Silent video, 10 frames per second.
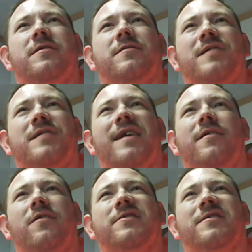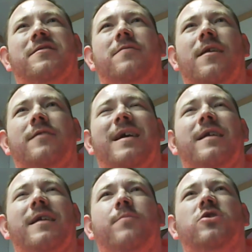and seeing us as
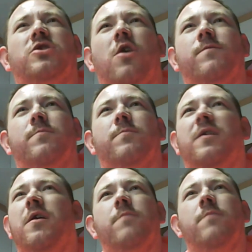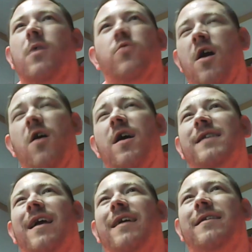being a pushover, but we're
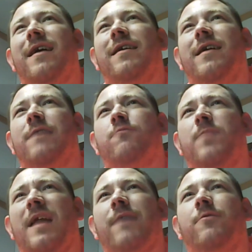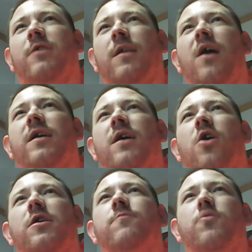not, and we're playing with a lot of
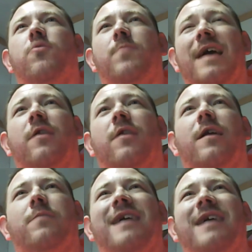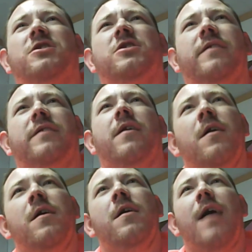heart and we're playing with a lot of passion. And
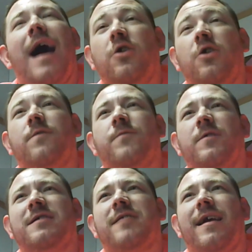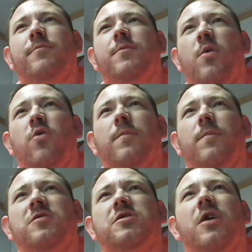I look for this team to pull a
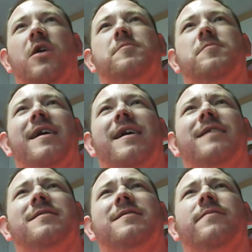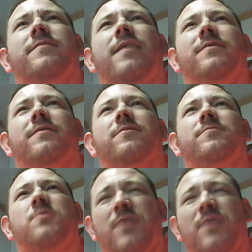bunch of upsets and
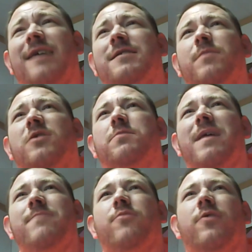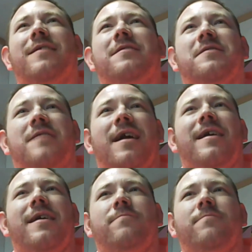surprise a bunch of people, like you
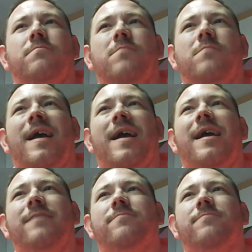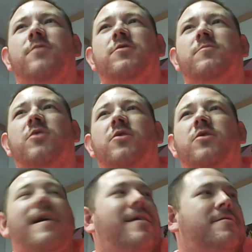say, and move ahead and do some
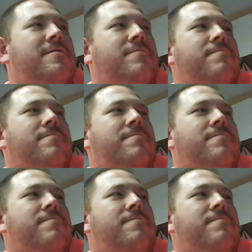good things.